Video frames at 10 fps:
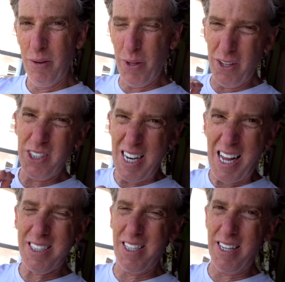when there's an
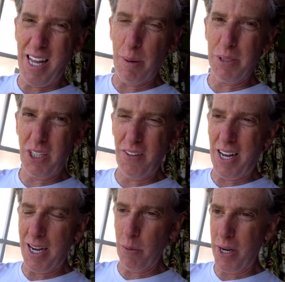accident that happens on the
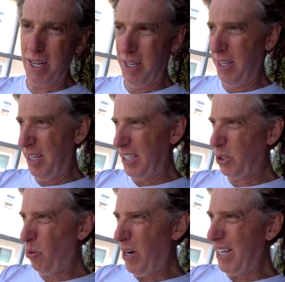highway.
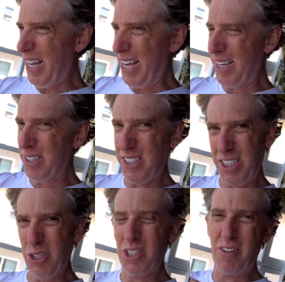It's quite a
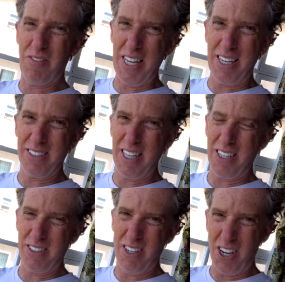series of things that,
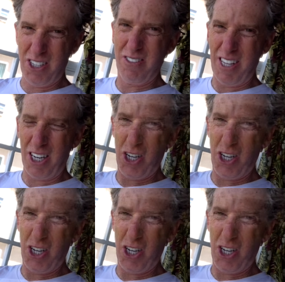that